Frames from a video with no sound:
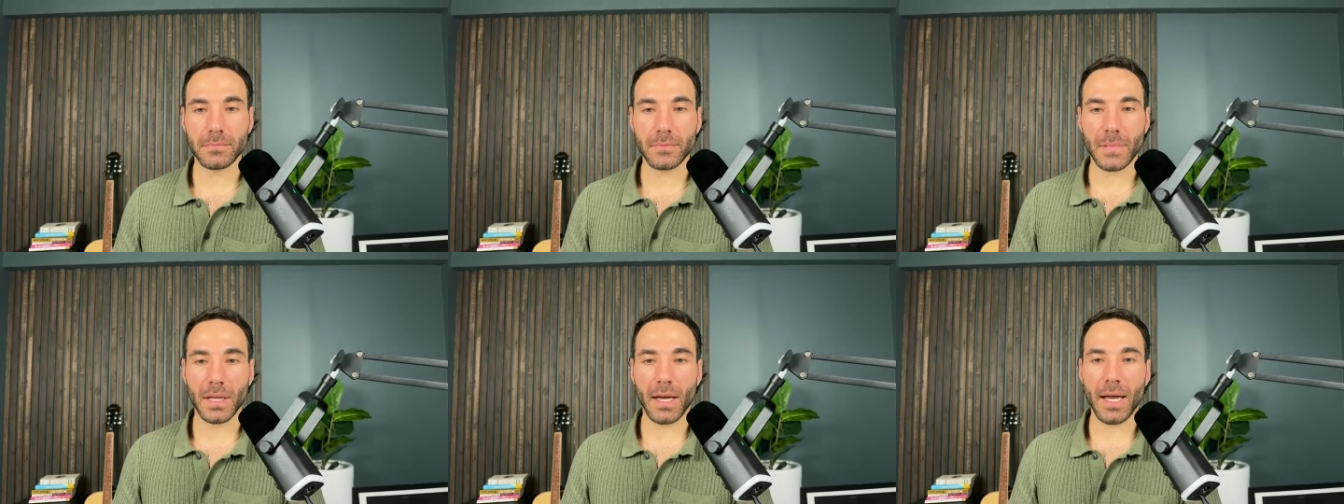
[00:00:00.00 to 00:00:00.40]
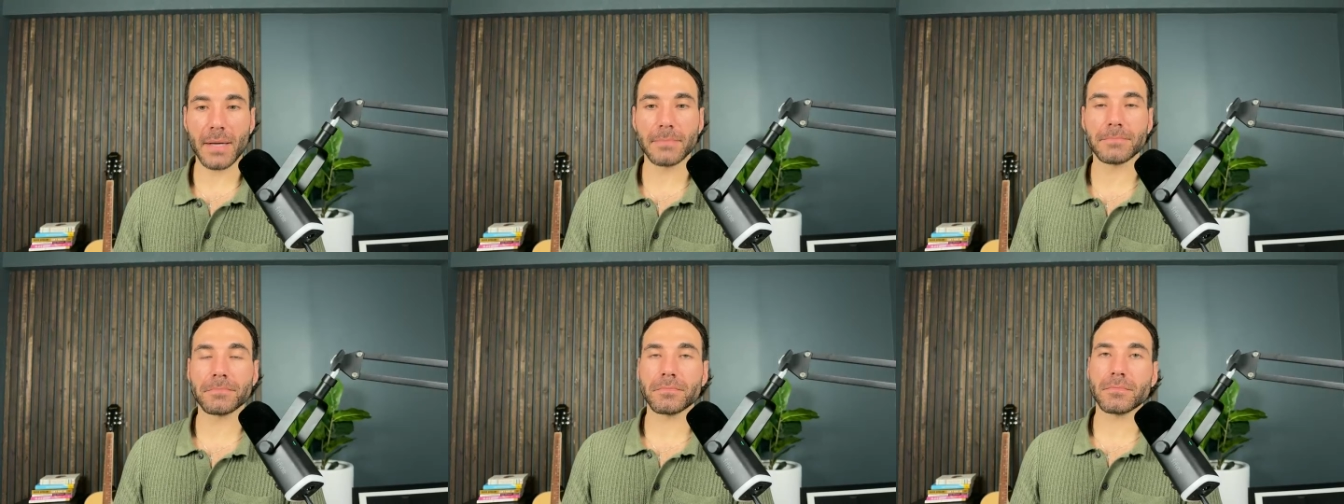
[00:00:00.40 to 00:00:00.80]
Okay.
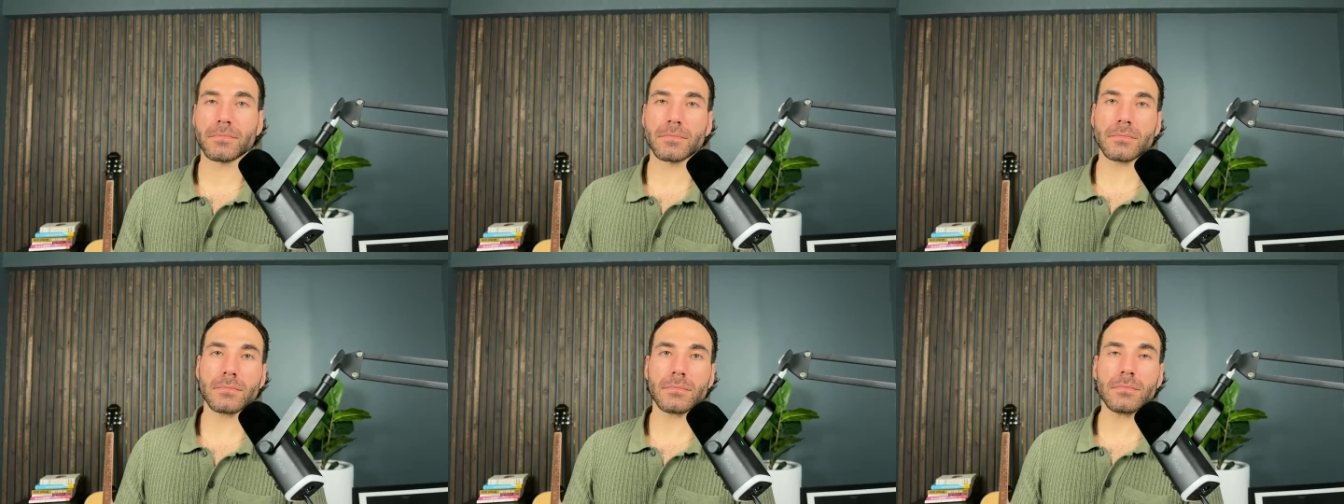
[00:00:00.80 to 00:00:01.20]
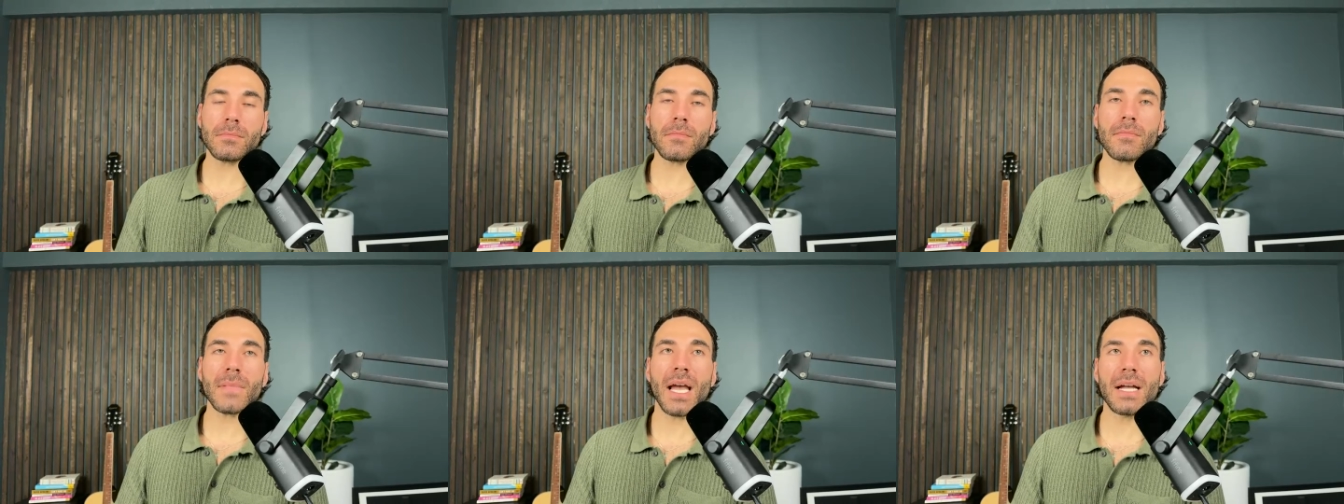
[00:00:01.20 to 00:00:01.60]

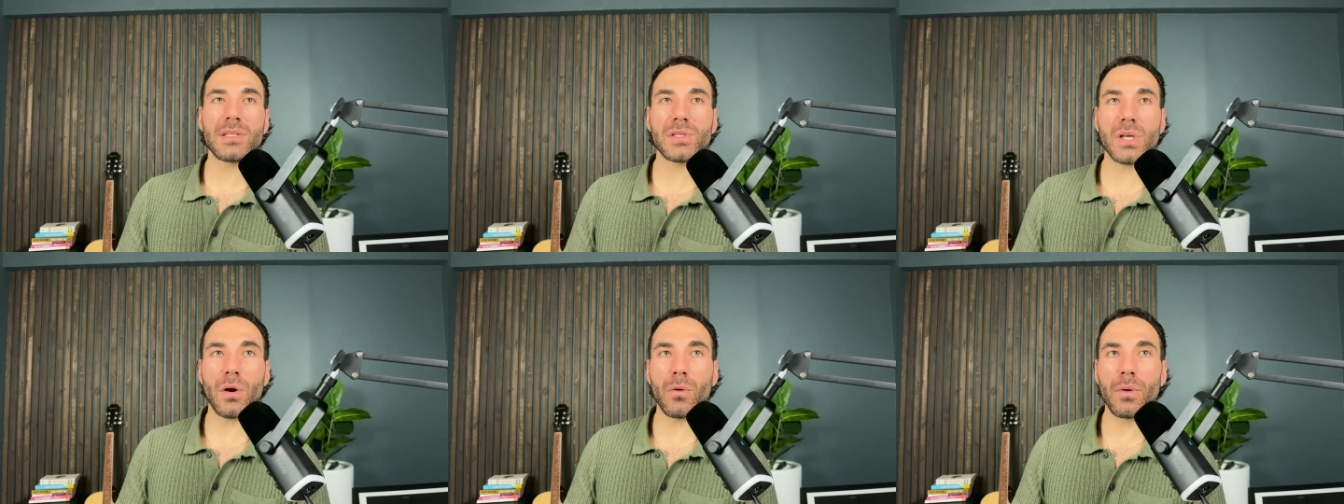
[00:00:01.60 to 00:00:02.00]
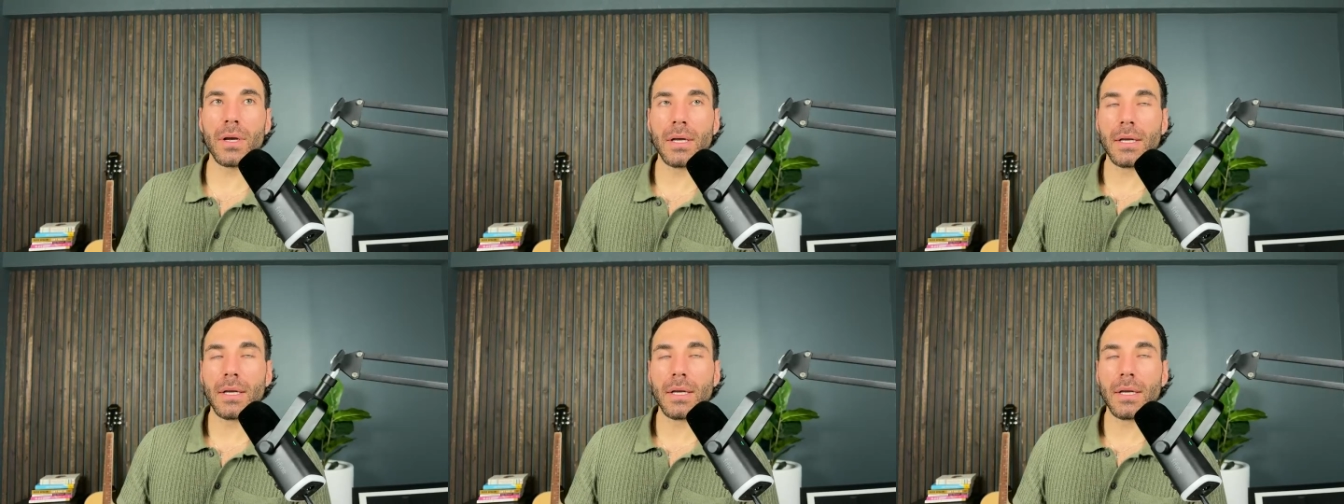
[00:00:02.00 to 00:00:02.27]
And so